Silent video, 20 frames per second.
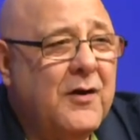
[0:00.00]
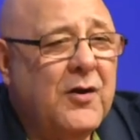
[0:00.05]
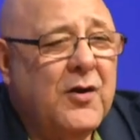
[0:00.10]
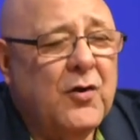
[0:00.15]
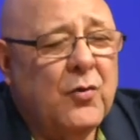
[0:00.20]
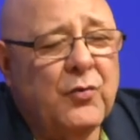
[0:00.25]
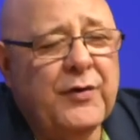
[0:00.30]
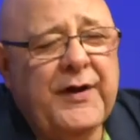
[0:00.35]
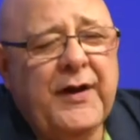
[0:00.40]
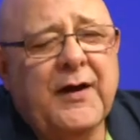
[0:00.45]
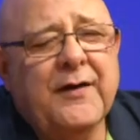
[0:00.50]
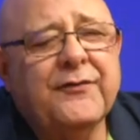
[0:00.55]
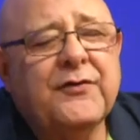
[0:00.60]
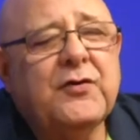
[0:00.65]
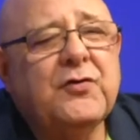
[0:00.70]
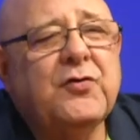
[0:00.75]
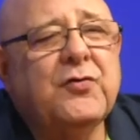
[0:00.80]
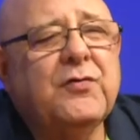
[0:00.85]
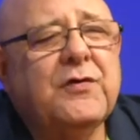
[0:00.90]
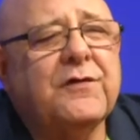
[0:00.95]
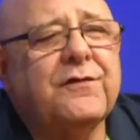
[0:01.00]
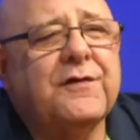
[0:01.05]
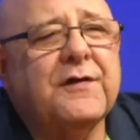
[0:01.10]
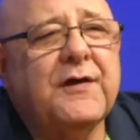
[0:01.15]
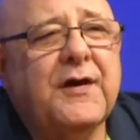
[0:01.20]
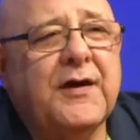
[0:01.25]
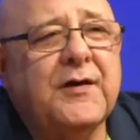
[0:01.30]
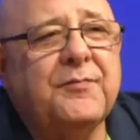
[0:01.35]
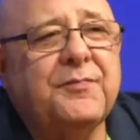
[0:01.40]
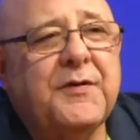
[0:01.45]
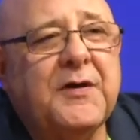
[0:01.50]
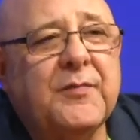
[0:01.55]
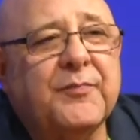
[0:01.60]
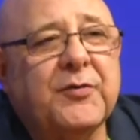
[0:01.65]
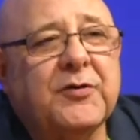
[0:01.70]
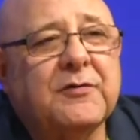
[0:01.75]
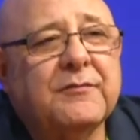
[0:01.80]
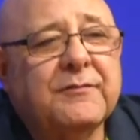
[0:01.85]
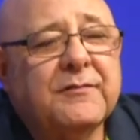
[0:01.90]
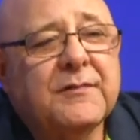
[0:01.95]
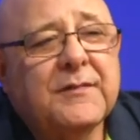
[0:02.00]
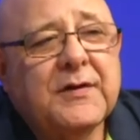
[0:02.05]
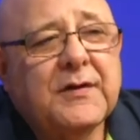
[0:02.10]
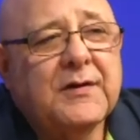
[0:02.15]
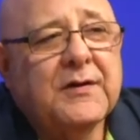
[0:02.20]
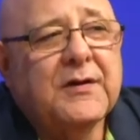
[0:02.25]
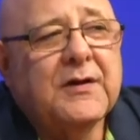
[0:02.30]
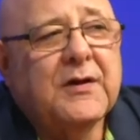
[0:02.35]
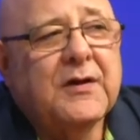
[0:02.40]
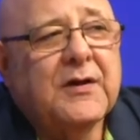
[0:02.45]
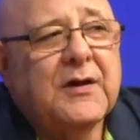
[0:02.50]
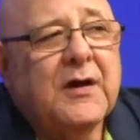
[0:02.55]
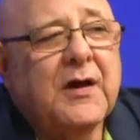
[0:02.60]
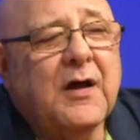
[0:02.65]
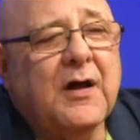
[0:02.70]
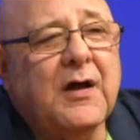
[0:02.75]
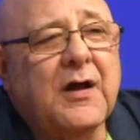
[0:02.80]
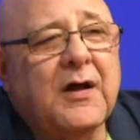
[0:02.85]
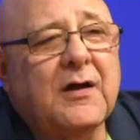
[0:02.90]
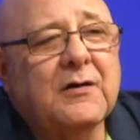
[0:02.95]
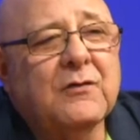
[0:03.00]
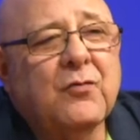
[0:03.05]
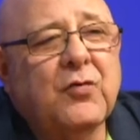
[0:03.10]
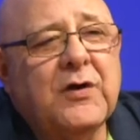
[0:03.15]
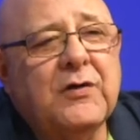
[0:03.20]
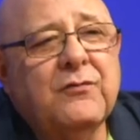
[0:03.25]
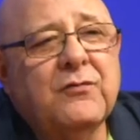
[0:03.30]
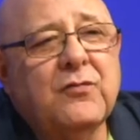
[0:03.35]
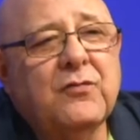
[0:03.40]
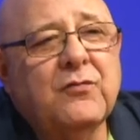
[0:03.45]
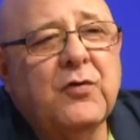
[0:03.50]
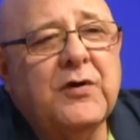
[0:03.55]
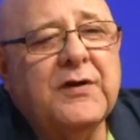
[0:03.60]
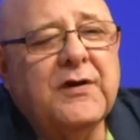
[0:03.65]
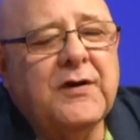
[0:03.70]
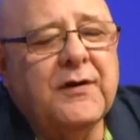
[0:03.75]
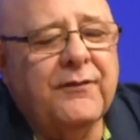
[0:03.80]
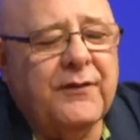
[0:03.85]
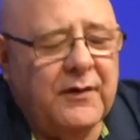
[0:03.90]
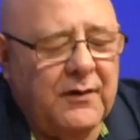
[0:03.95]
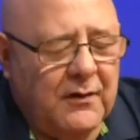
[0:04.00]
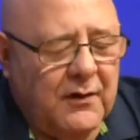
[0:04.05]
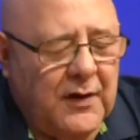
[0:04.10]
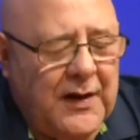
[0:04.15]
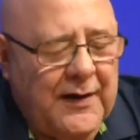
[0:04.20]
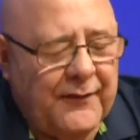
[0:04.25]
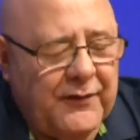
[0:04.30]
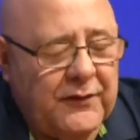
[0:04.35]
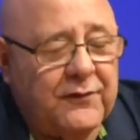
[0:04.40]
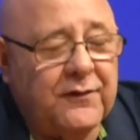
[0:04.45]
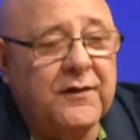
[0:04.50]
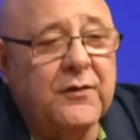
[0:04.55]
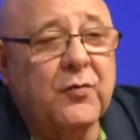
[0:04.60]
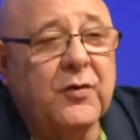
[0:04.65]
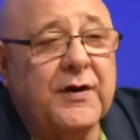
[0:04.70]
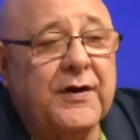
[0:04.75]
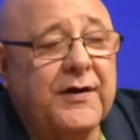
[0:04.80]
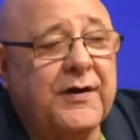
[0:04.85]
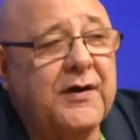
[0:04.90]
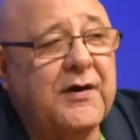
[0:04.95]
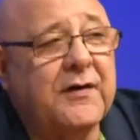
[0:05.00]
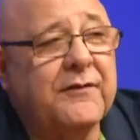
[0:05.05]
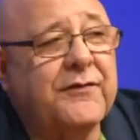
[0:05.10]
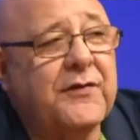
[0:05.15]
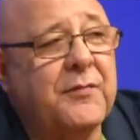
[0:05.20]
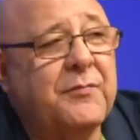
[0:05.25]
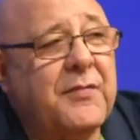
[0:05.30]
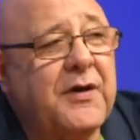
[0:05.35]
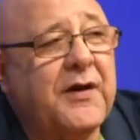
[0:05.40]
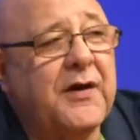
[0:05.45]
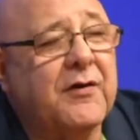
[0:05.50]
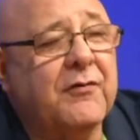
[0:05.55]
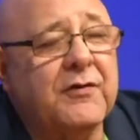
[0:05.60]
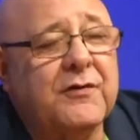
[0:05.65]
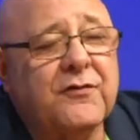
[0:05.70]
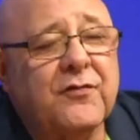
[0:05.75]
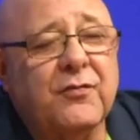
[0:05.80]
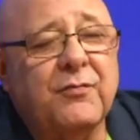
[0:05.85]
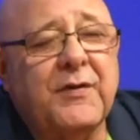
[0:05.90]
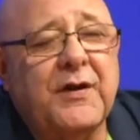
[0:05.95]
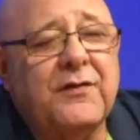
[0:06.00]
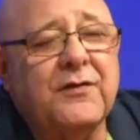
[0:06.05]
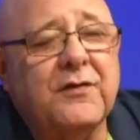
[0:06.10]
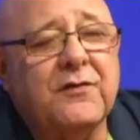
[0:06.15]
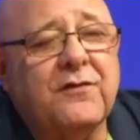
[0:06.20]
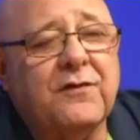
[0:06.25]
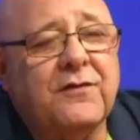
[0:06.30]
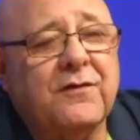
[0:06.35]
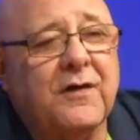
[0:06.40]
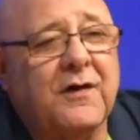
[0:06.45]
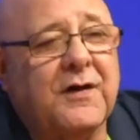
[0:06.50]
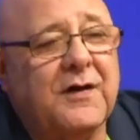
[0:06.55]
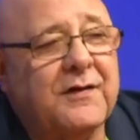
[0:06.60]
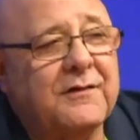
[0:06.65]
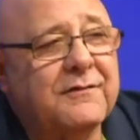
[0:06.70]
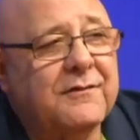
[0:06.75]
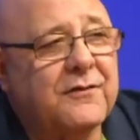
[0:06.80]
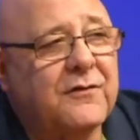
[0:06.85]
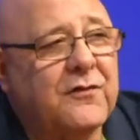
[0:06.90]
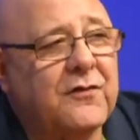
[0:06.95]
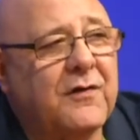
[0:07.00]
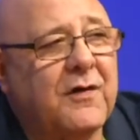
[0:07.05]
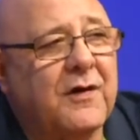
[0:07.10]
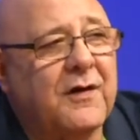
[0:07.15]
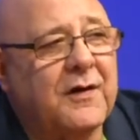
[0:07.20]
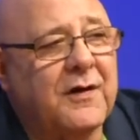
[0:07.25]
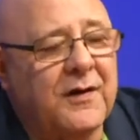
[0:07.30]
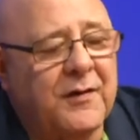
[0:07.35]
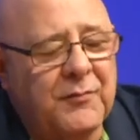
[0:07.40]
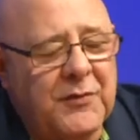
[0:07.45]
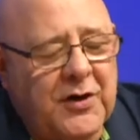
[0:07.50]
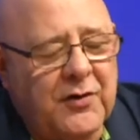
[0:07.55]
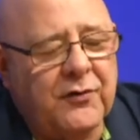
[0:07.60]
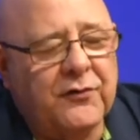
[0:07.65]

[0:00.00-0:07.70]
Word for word: we have to do this again, people. Uh, we're, we're giving, obviously, we're going to give the mayor a tremendous uh, uh, amount of